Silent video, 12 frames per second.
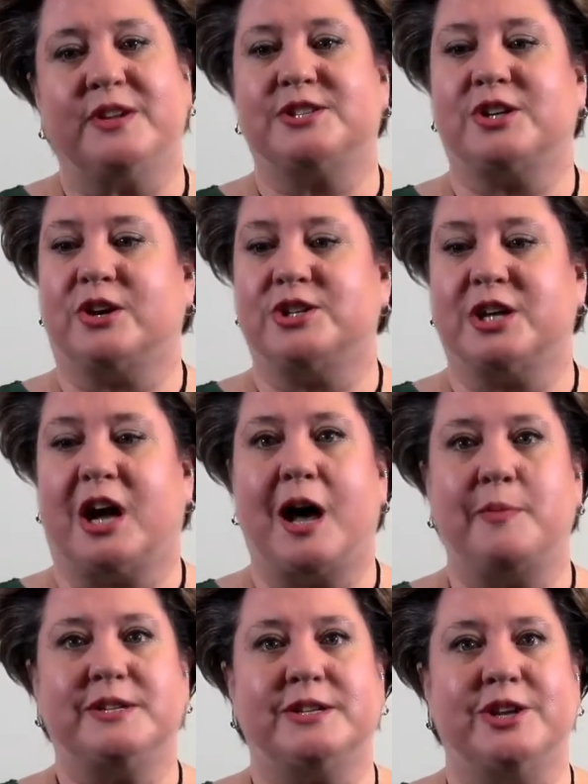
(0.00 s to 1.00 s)
It's our
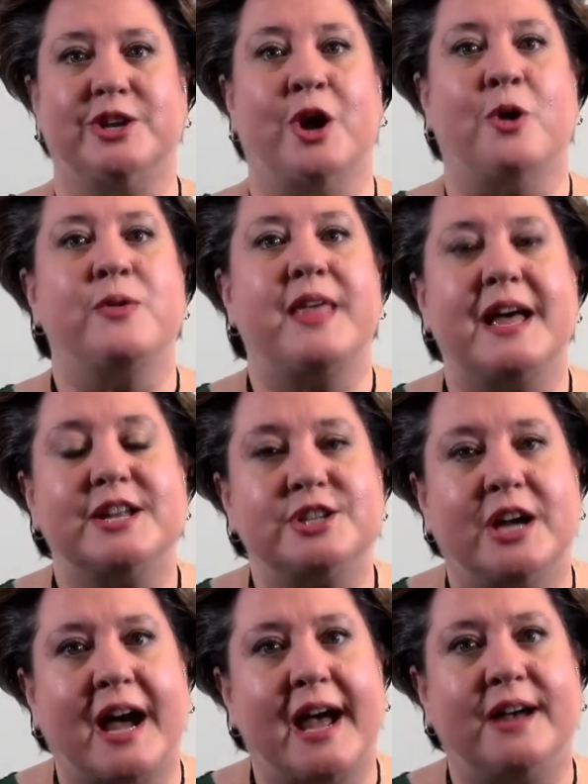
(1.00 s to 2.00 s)
job to know that
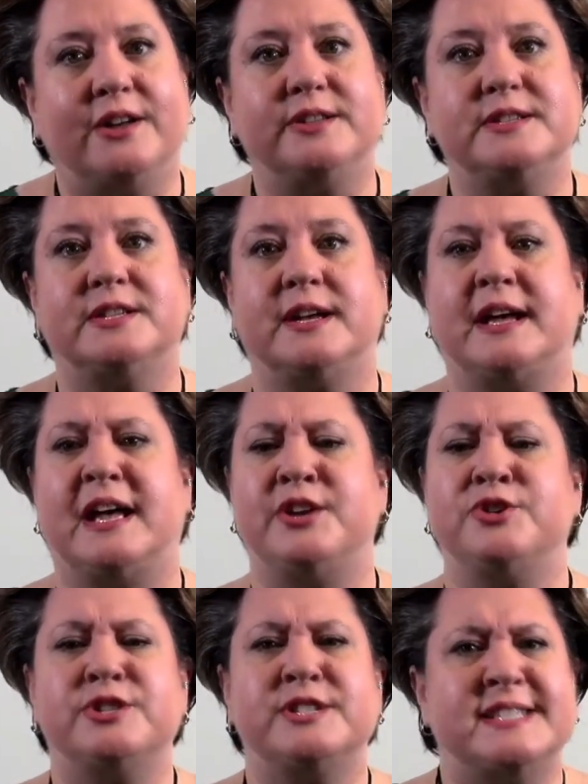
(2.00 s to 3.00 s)
child, to
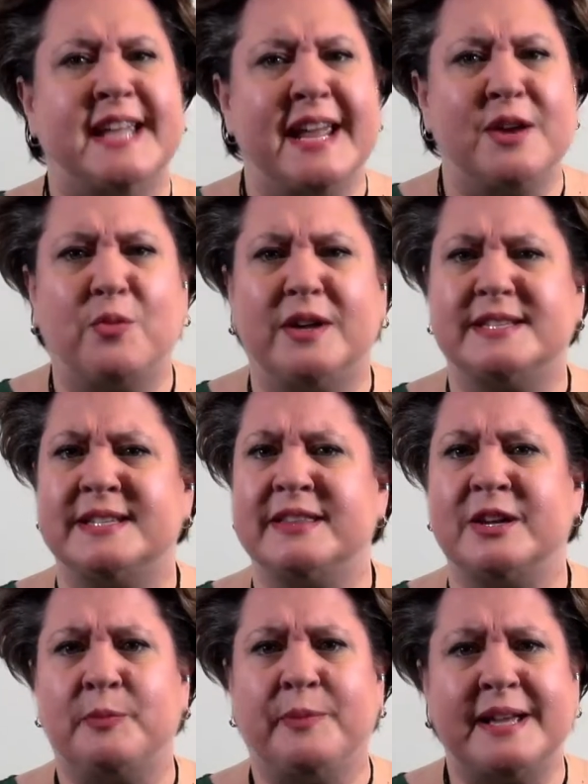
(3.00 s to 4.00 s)
understand what's in
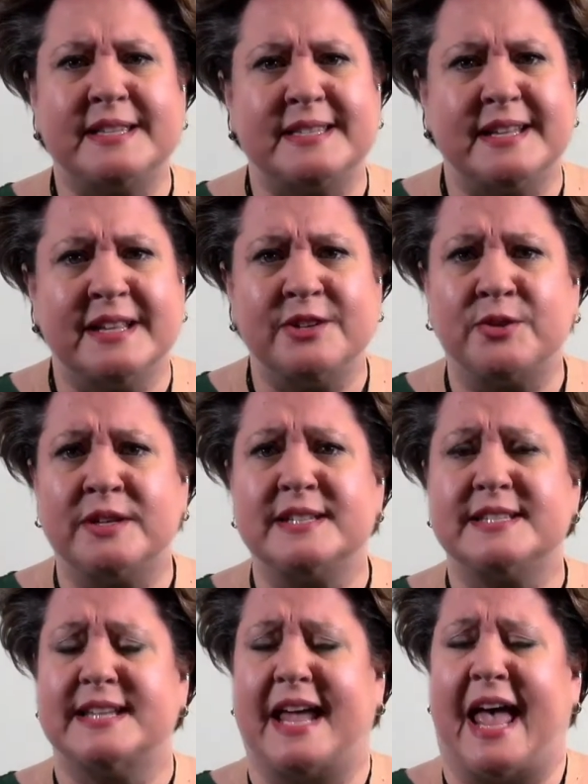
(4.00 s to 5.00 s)
their best
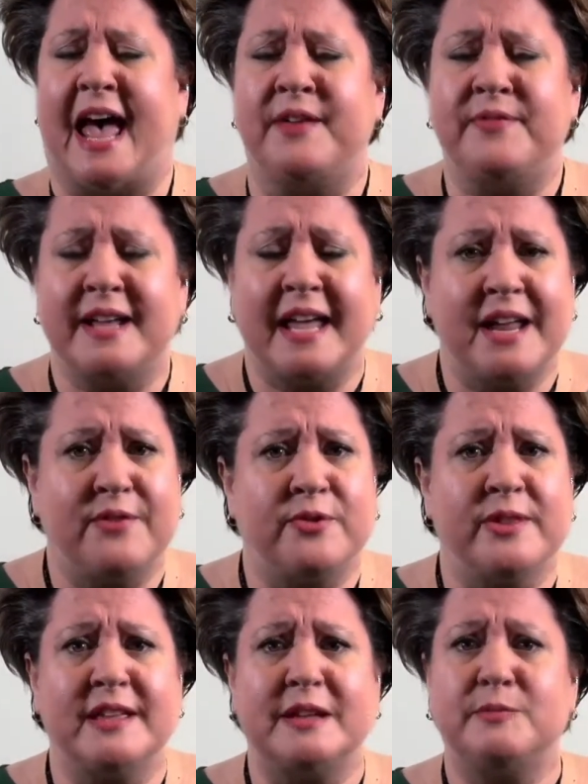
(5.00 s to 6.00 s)
interest, to advocate for
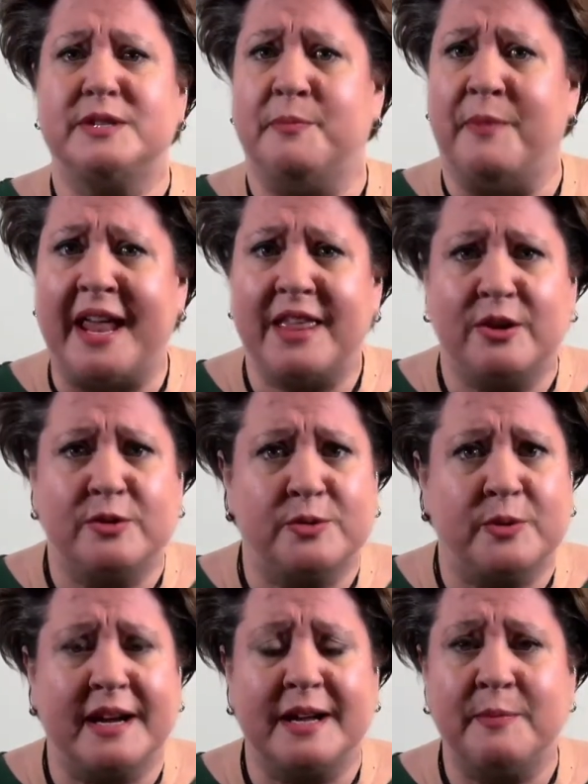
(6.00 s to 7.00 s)
them, to make those
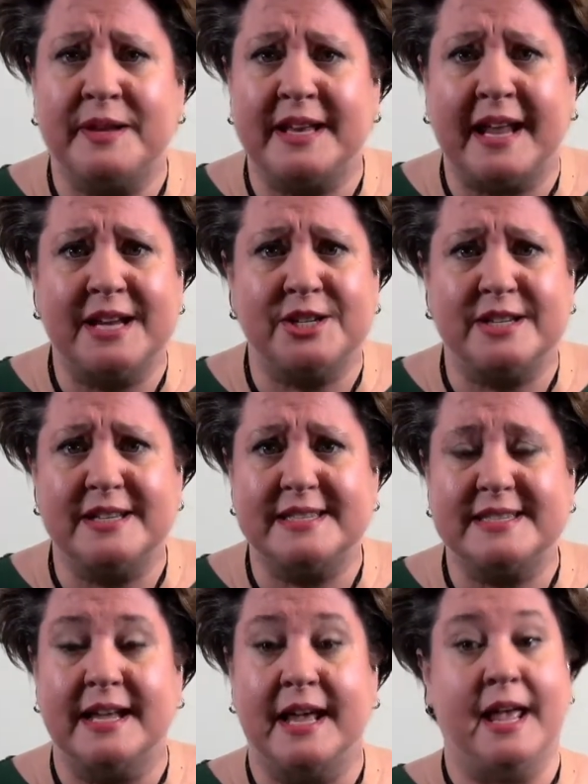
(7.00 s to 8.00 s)

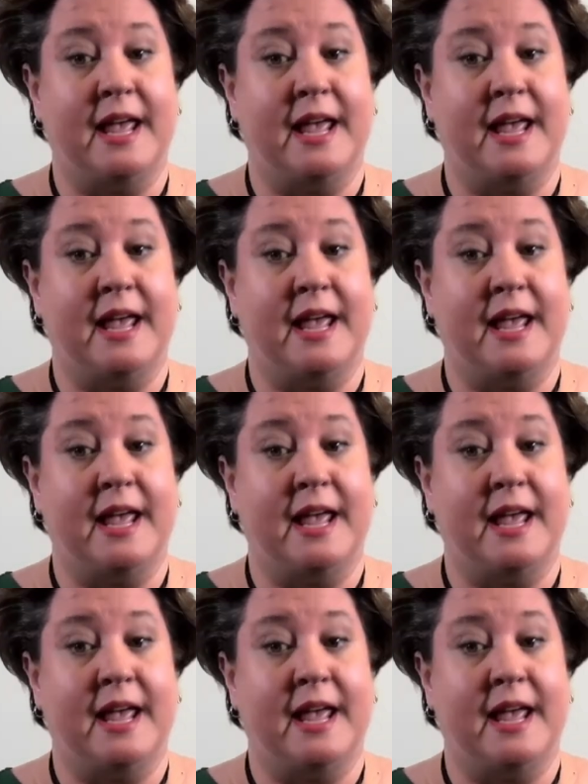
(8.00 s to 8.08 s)
recommendations.